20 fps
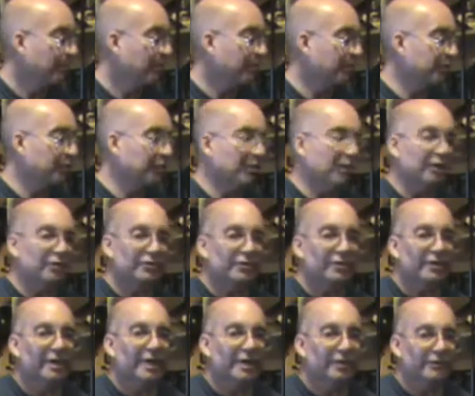but you
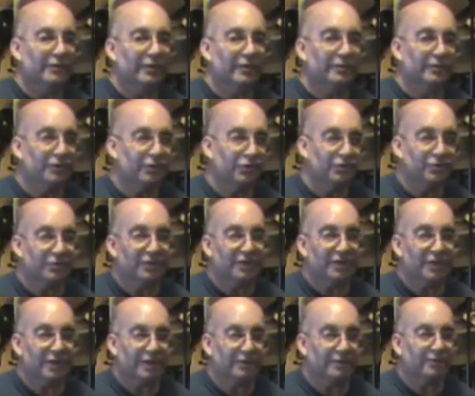also have individual
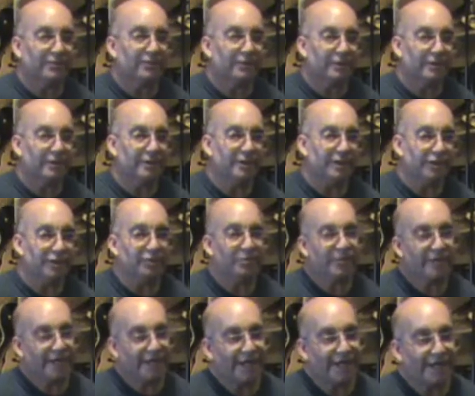settings for each
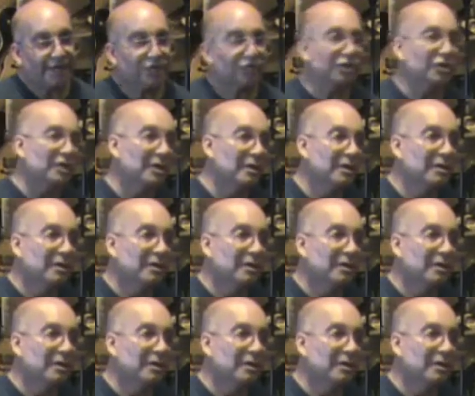patch